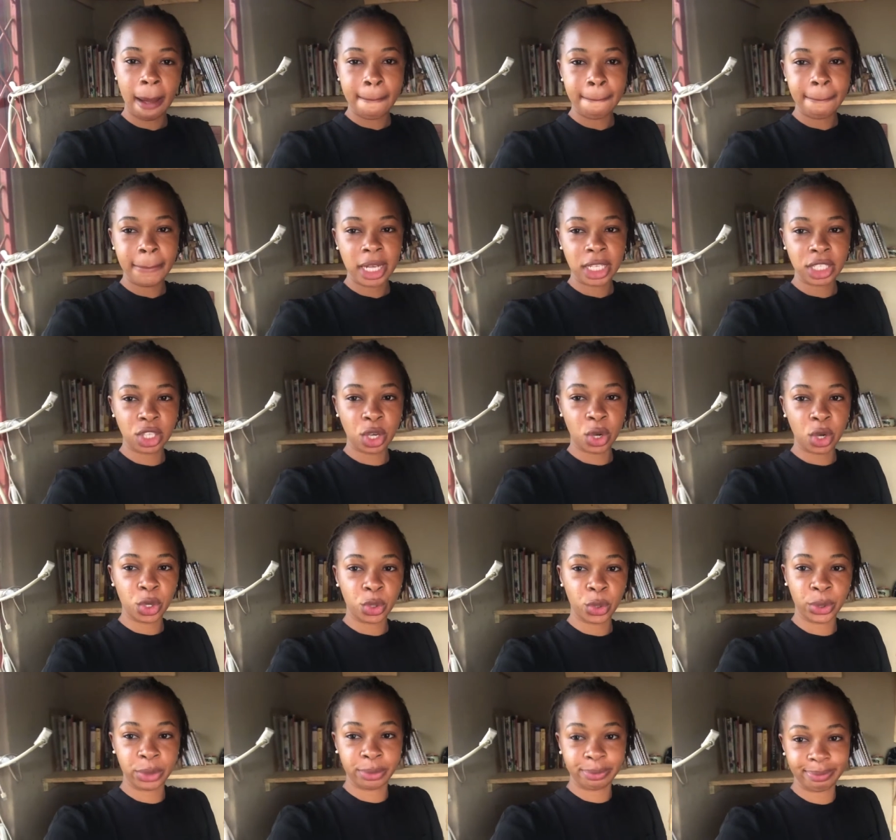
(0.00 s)
So,
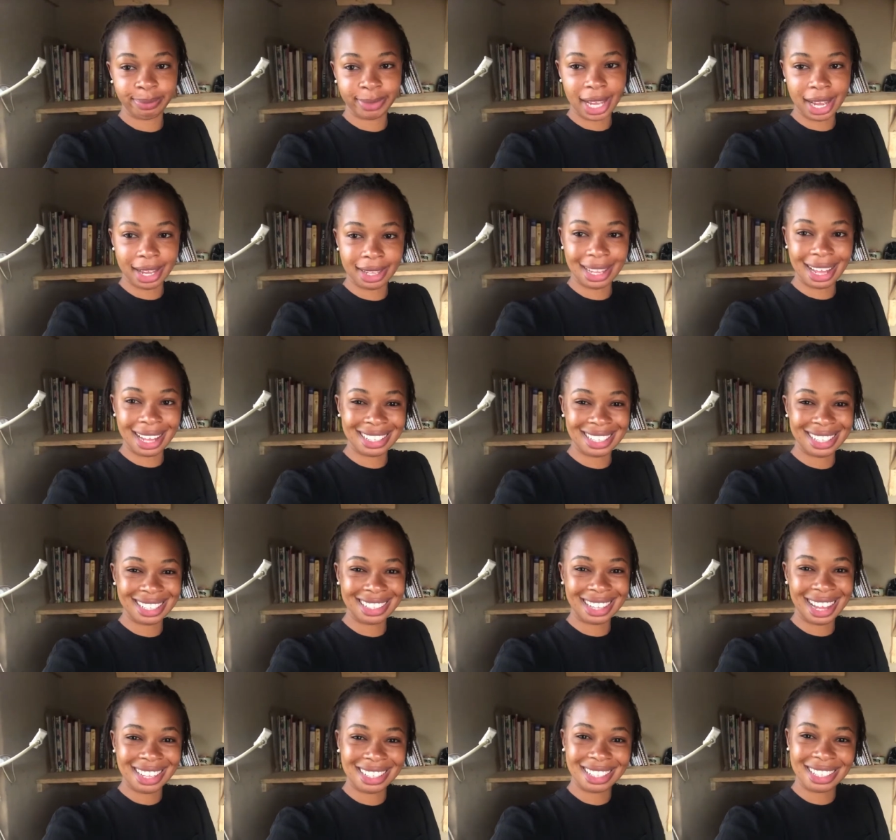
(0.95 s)
yeah, that's it,
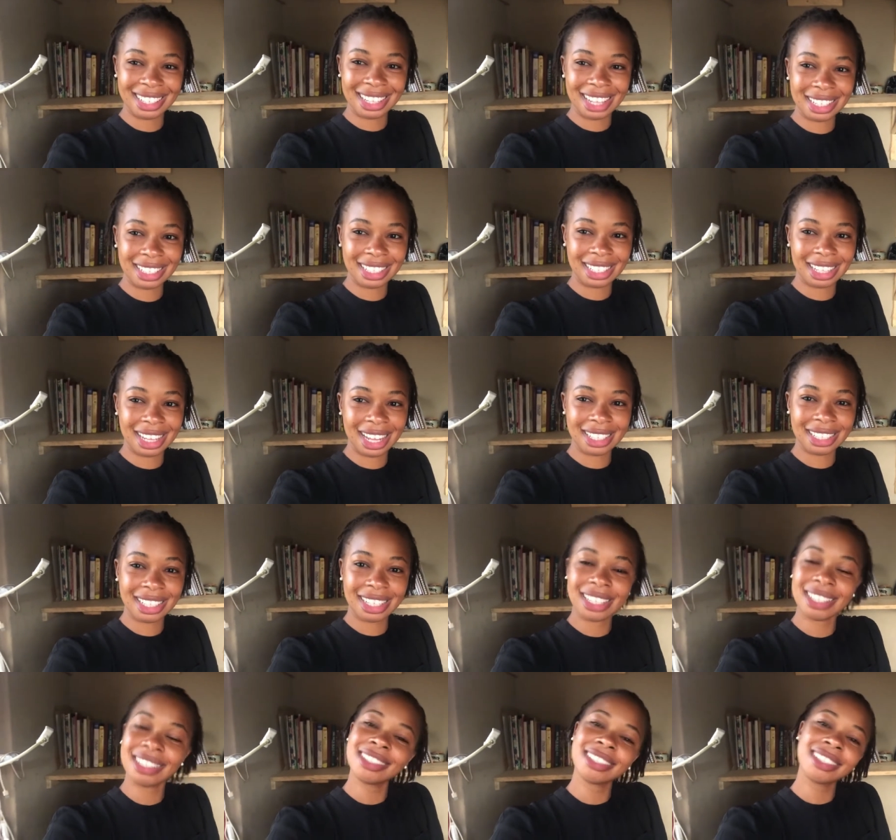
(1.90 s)
that's it, that's it, that's
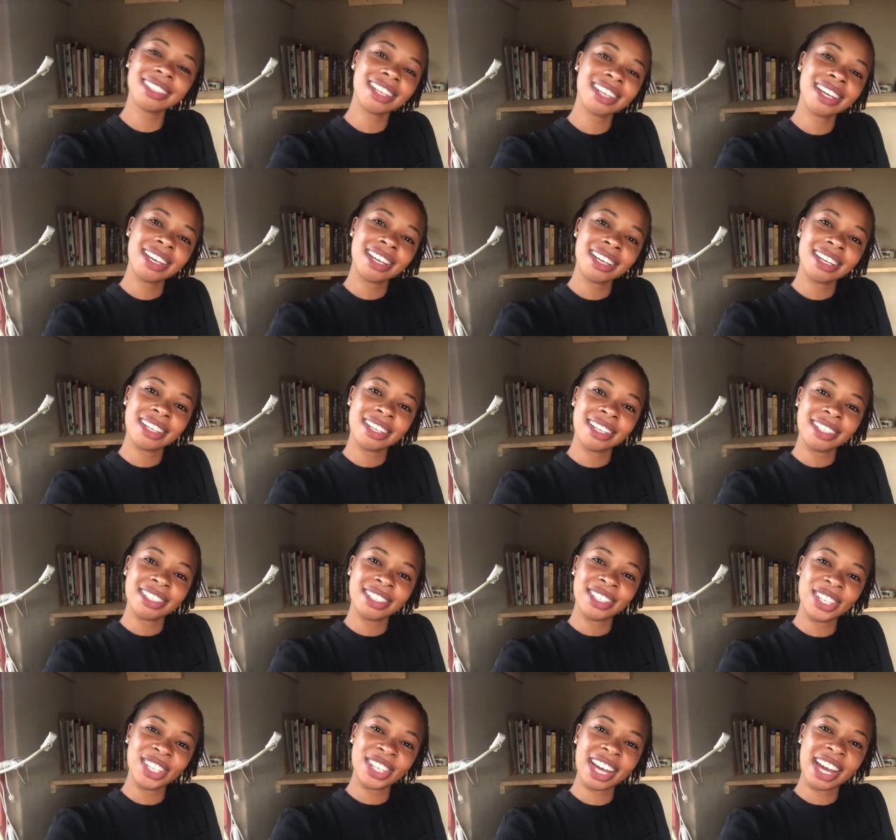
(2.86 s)
it.
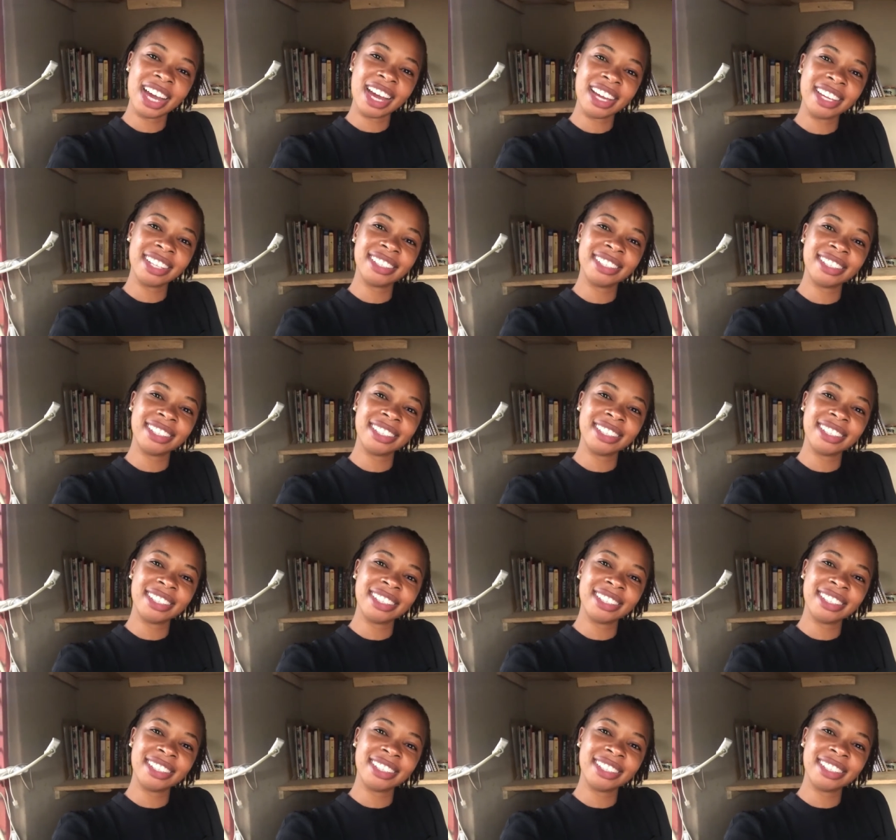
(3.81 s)
See you guys.